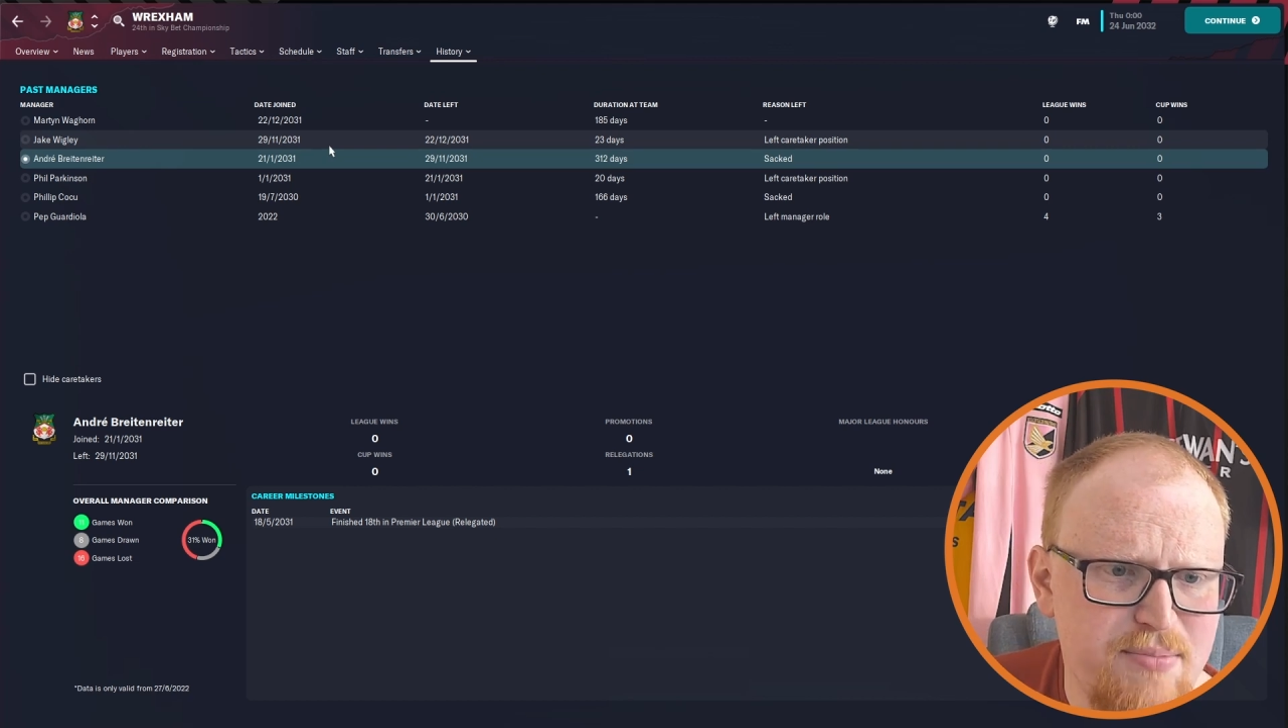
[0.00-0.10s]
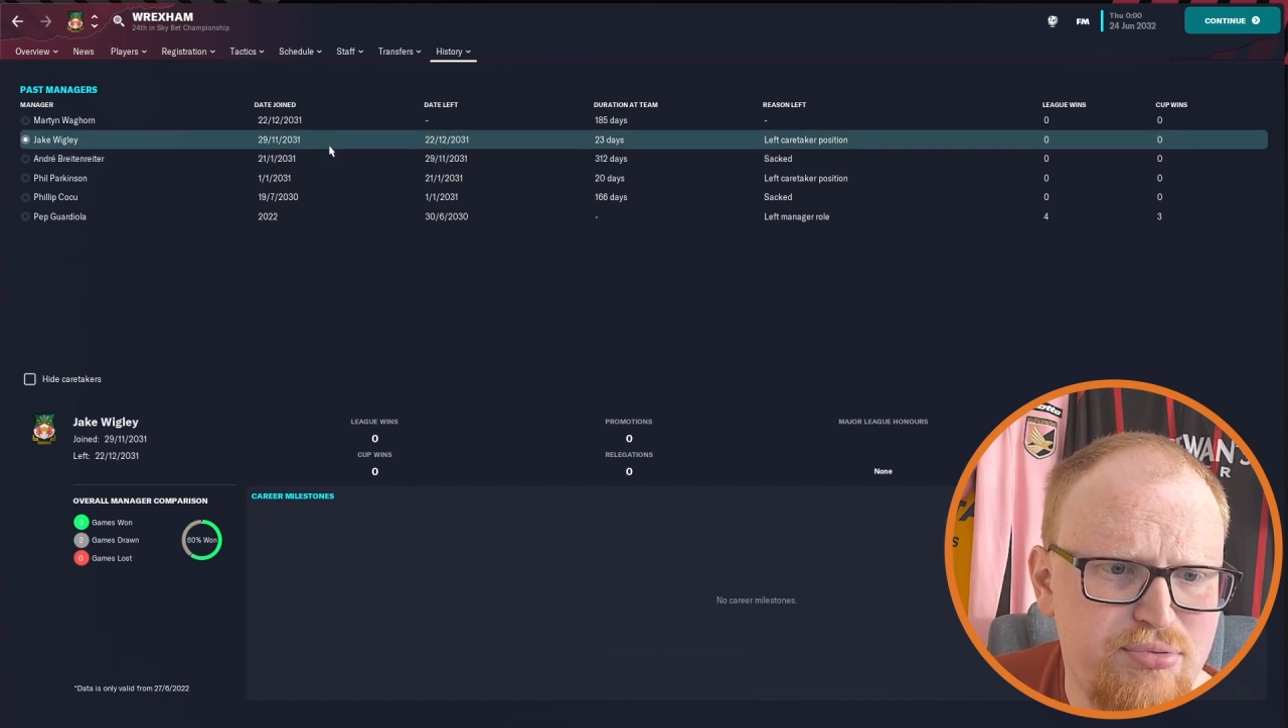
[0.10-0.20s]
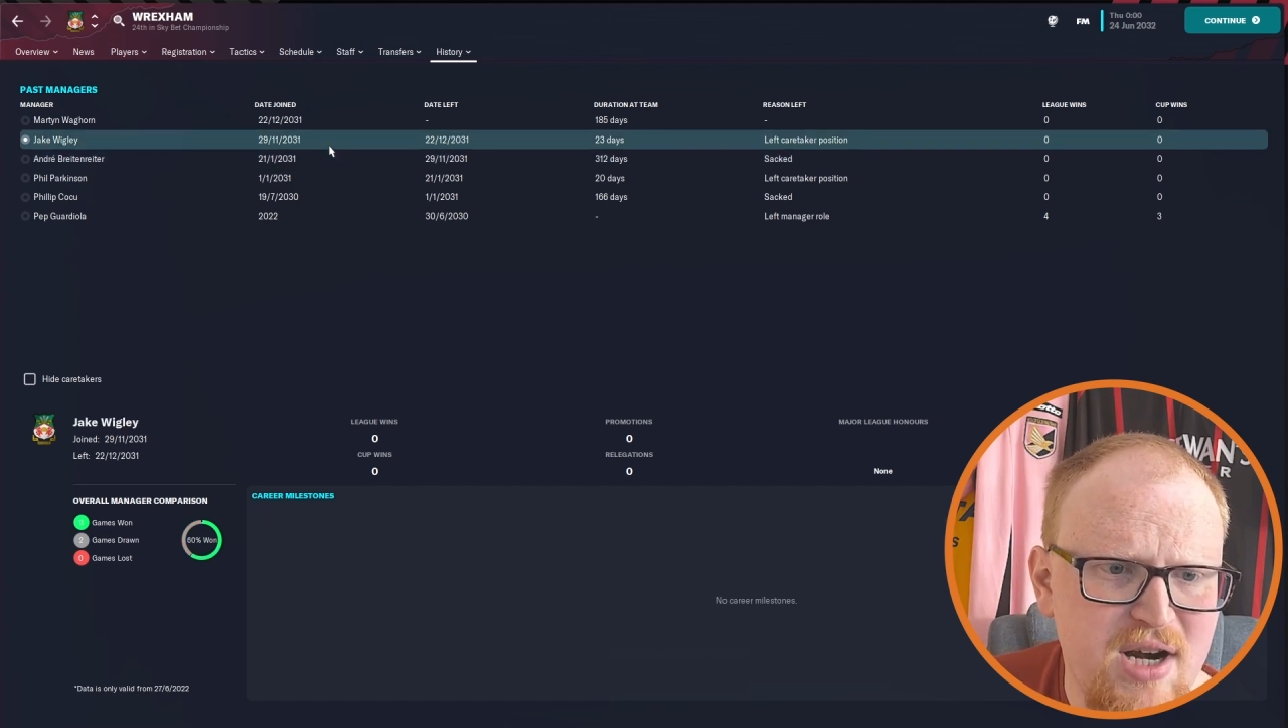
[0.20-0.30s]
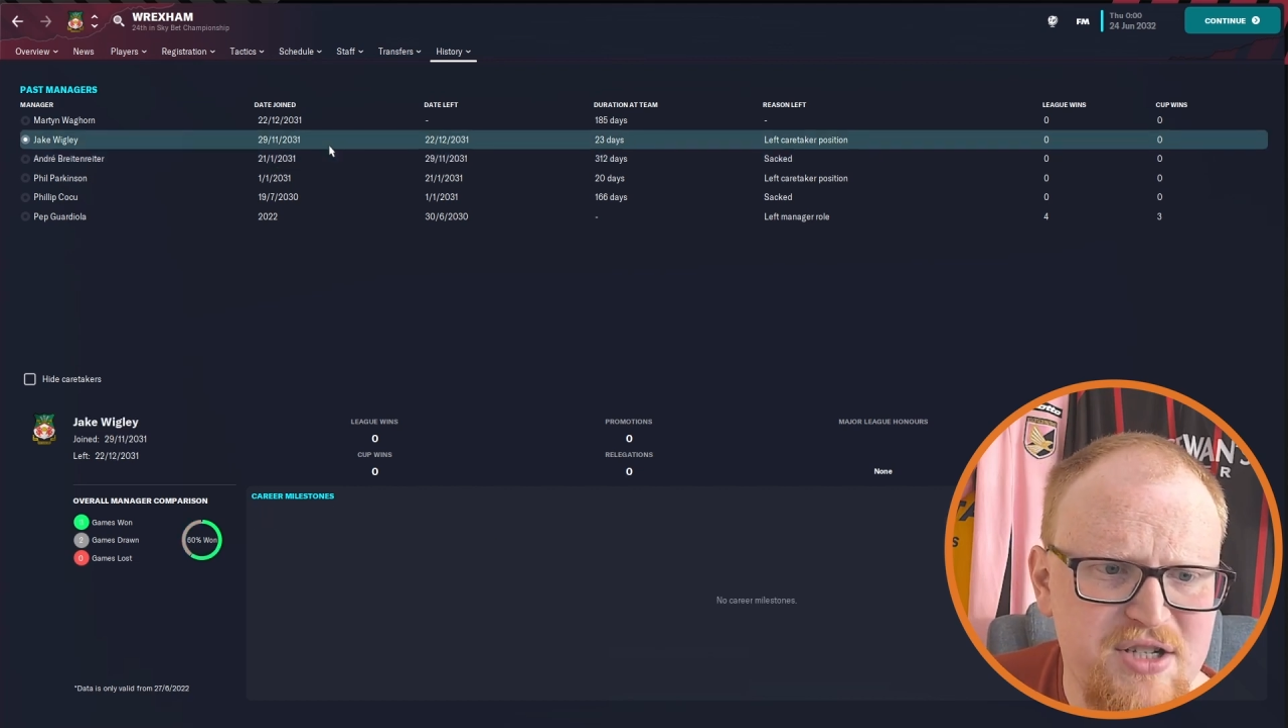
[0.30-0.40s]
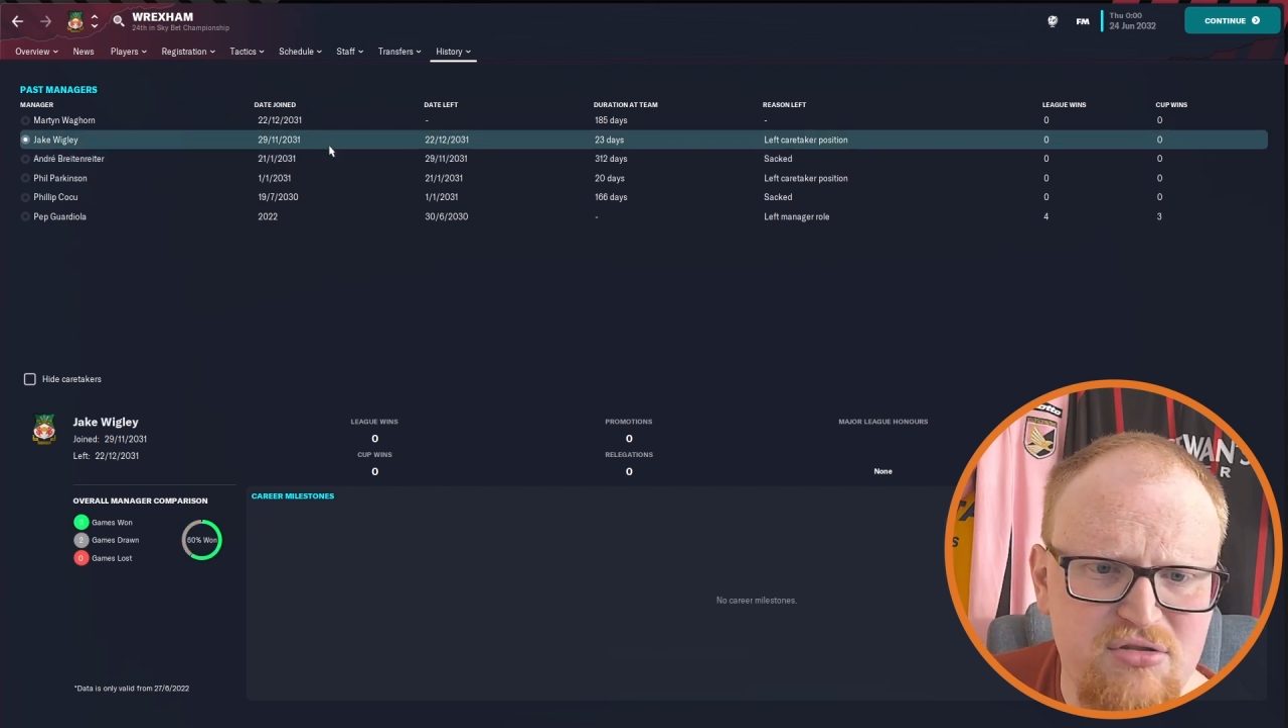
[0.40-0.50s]

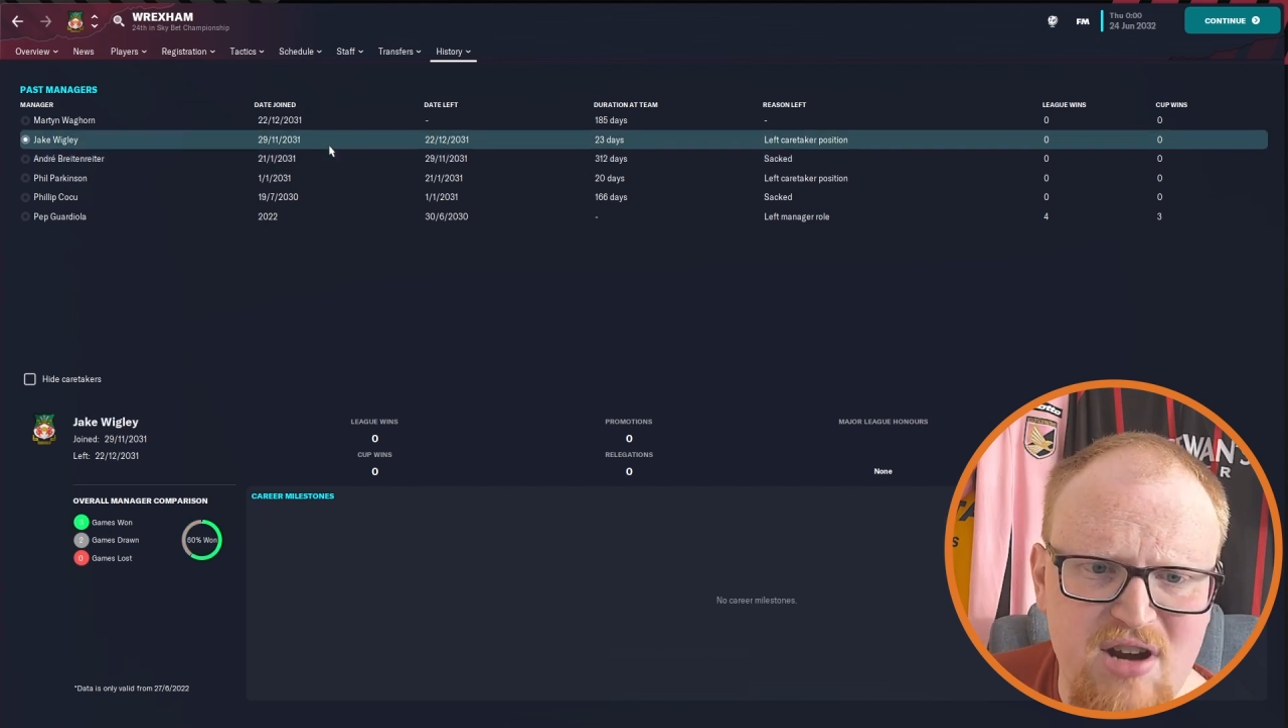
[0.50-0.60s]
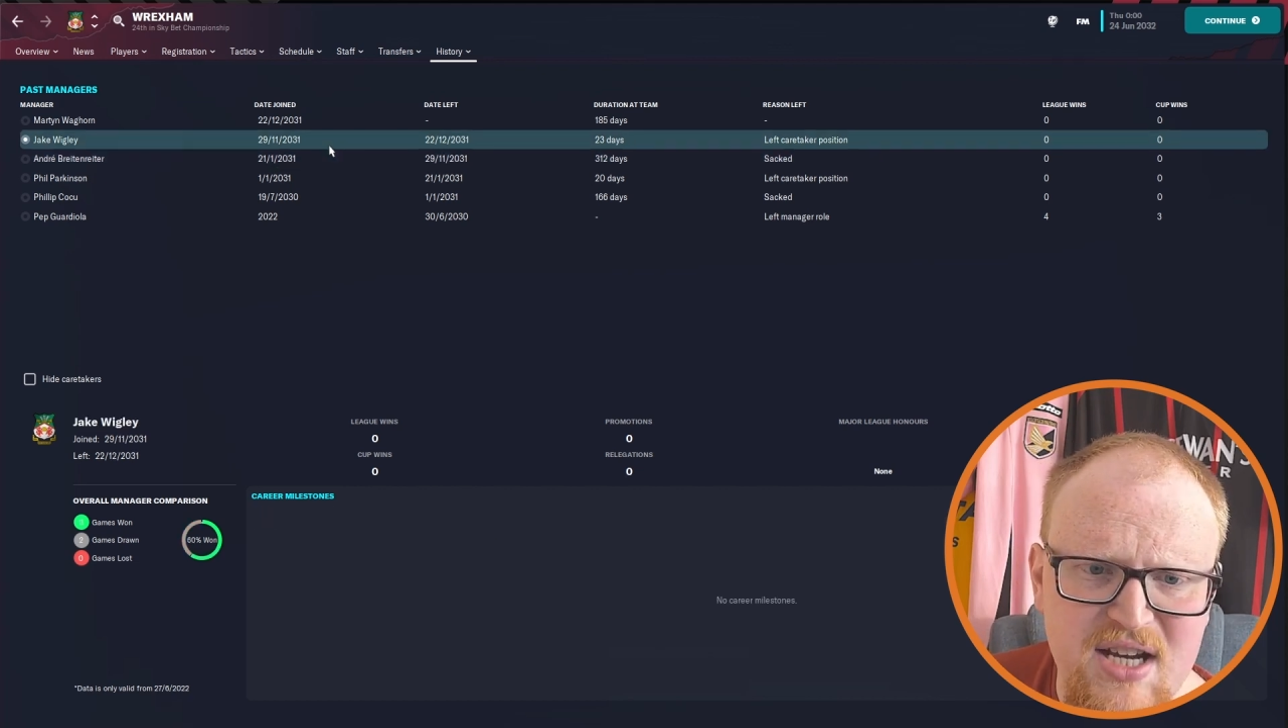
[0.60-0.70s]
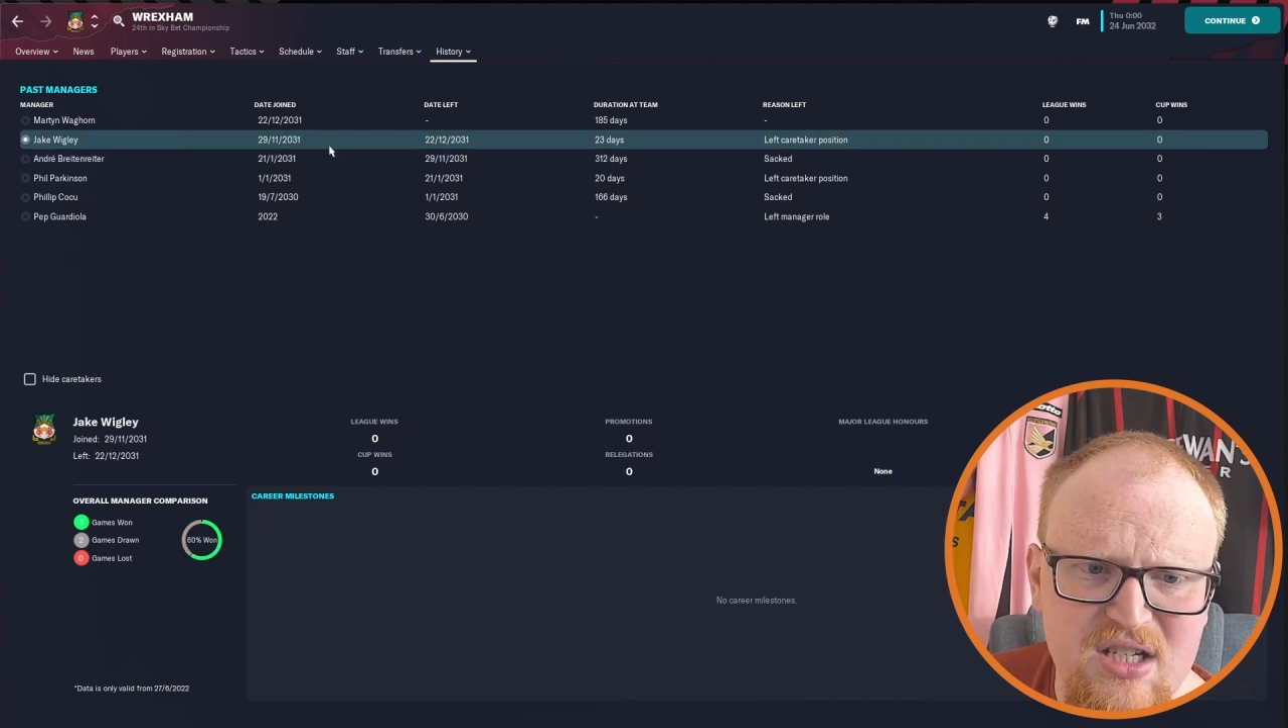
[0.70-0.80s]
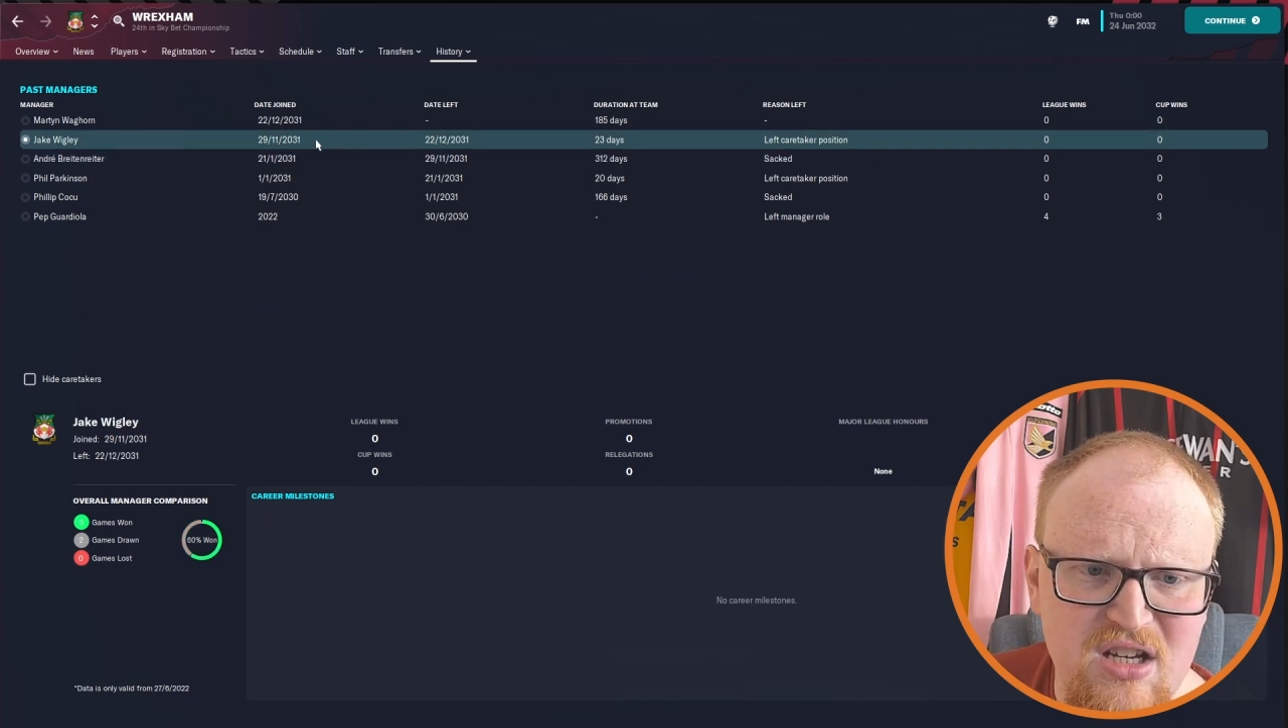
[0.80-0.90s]
Breitenreiter